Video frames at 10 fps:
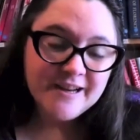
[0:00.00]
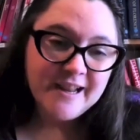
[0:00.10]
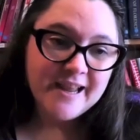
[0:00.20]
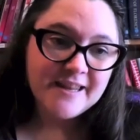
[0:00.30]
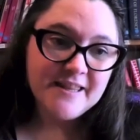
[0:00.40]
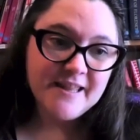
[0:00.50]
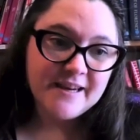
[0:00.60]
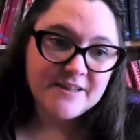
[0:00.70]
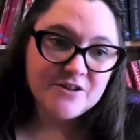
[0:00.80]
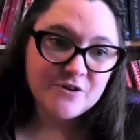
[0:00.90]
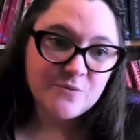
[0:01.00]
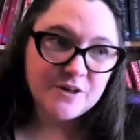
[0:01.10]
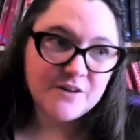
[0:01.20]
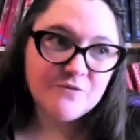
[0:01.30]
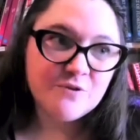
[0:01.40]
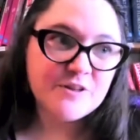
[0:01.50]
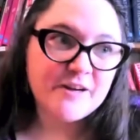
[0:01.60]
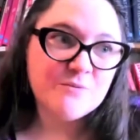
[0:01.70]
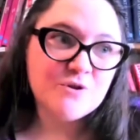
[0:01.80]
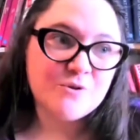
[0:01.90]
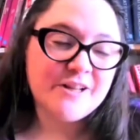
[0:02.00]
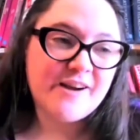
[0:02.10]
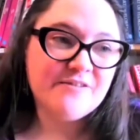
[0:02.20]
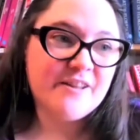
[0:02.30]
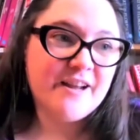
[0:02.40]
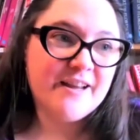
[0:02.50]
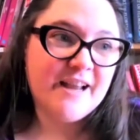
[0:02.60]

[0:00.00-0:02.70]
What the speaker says: and then I started working full time shortly after that.